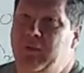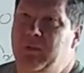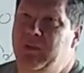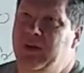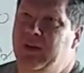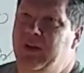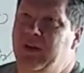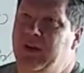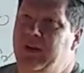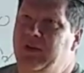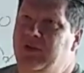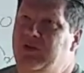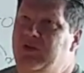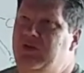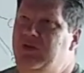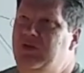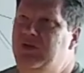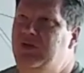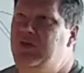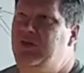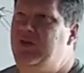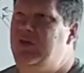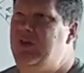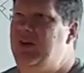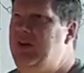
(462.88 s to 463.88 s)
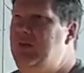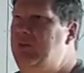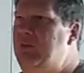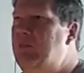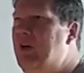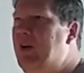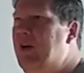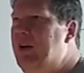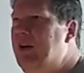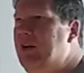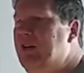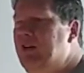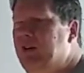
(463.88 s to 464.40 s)
maybe they seem
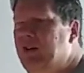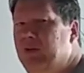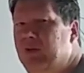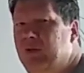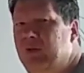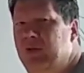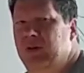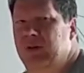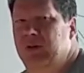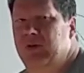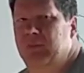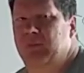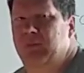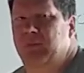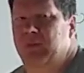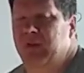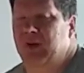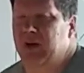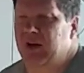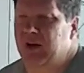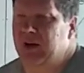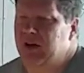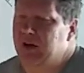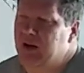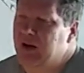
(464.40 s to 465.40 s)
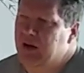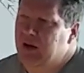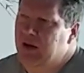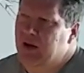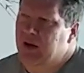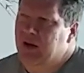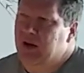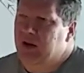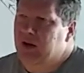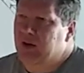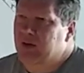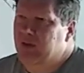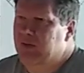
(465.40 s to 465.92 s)
like they're going to be.
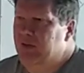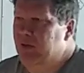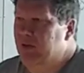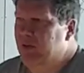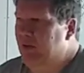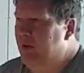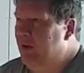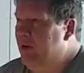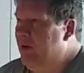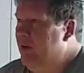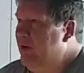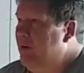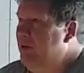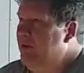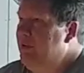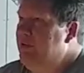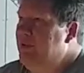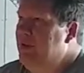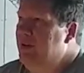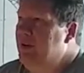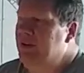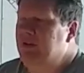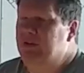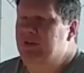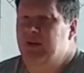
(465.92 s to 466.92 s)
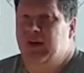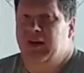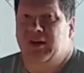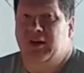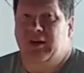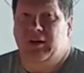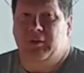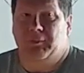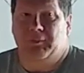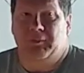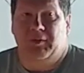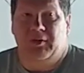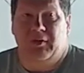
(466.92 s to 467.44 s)
So all those things add
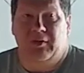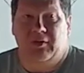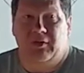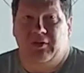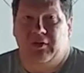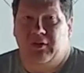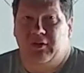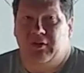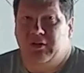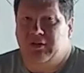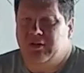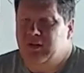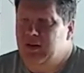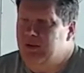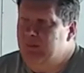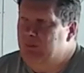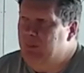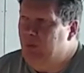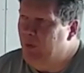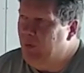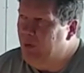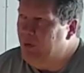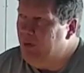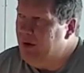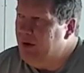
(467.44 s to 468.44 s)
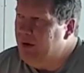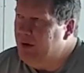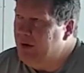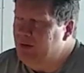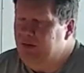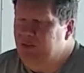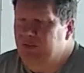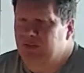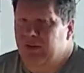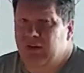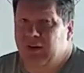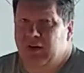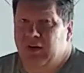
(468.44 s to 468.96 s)
up to 13
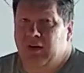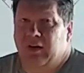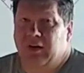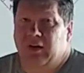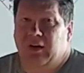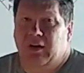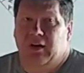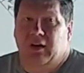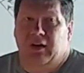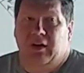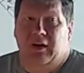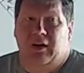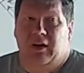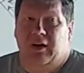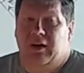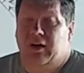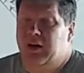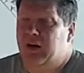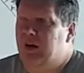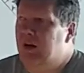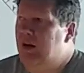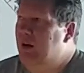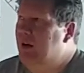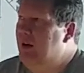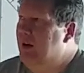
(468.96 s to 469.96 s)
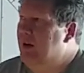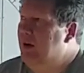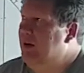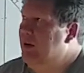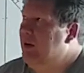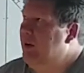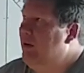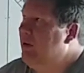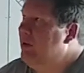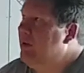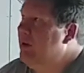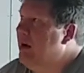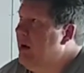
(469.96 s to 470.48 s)
points.
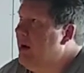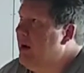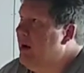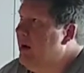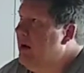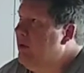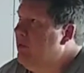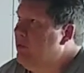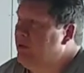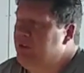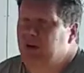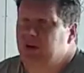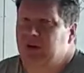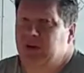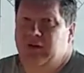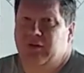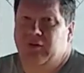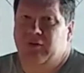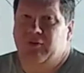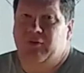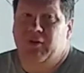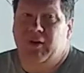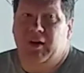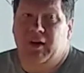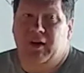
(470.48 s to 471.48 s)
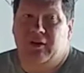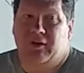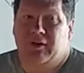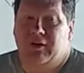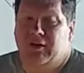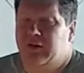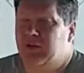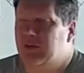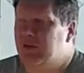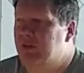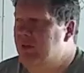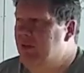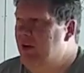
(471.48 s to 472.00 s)
Okay, we'll take the
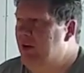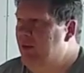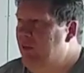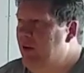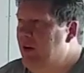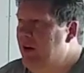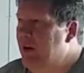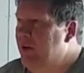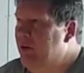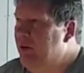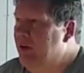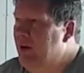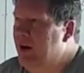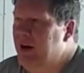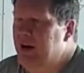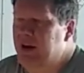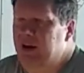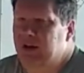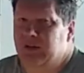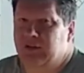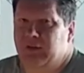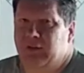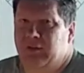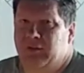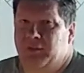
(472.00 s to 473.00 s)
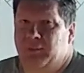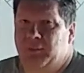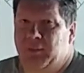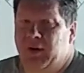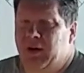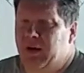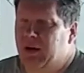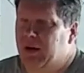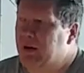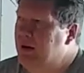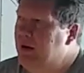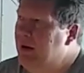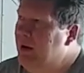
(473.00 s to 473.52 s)
Falcons. Now, why do I hate this
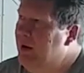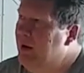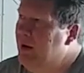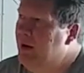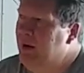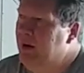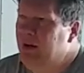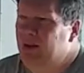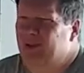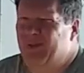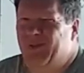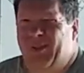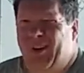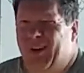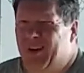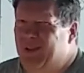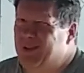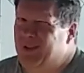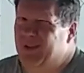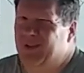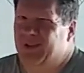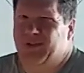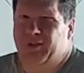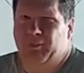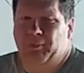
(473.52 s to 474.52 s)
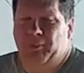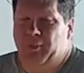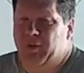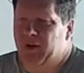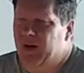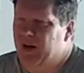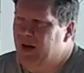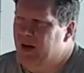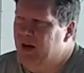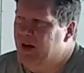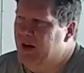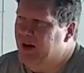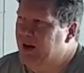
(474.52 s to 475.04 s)
pick? Falcons are
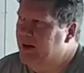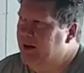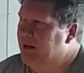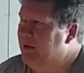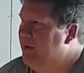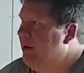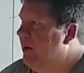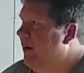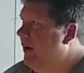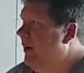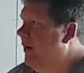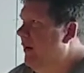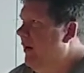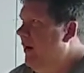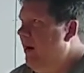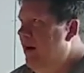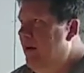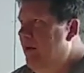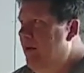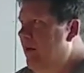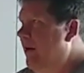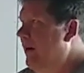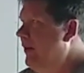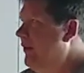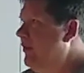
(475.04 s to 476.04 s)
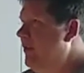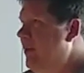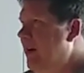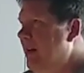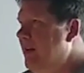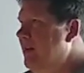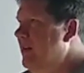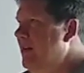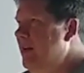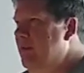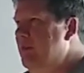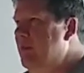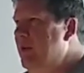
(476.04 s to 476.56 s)
bad. I watched
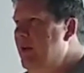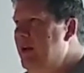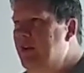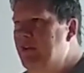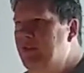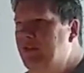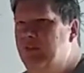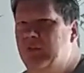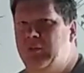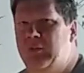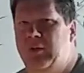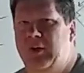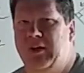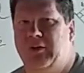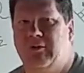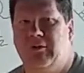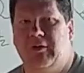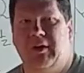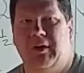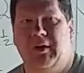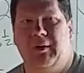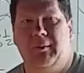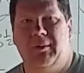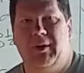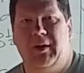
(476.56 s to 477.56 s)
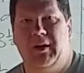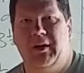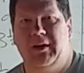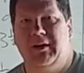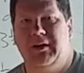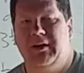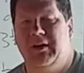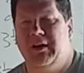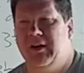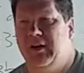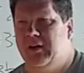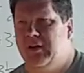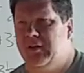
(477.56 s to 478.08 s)
that team last week when they played
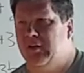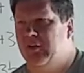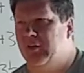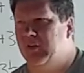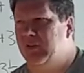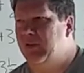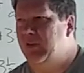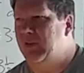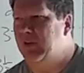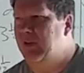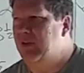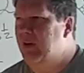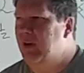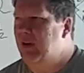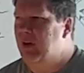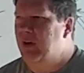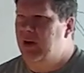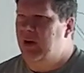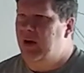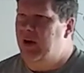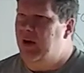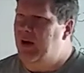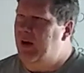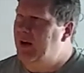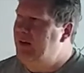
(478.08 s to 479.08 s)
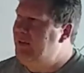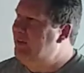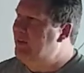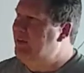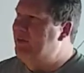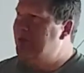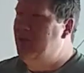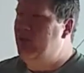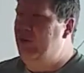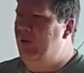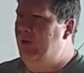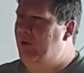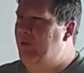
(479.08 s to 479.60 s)
the Eagles, and I
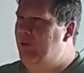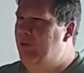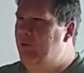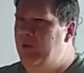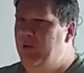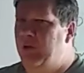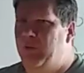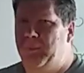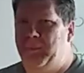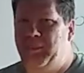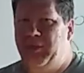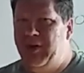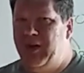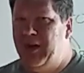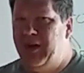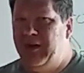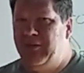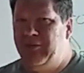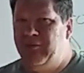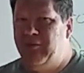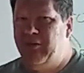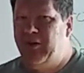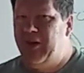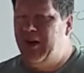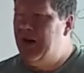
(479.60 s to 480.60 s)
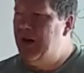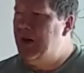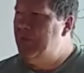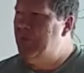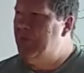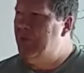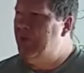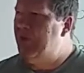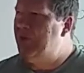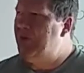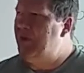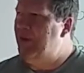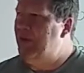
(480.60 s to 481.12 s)
just caught a real bad vibe
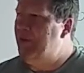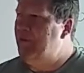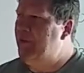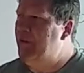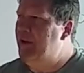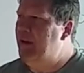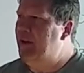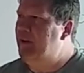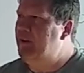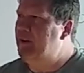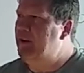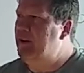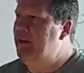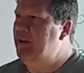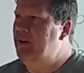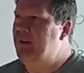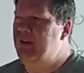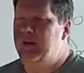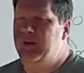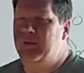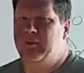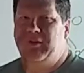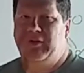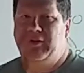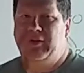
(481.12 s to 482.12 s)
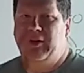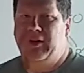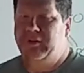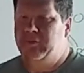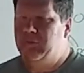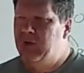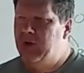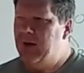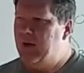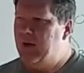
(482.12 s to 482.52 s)
off that Falcon team. It's like,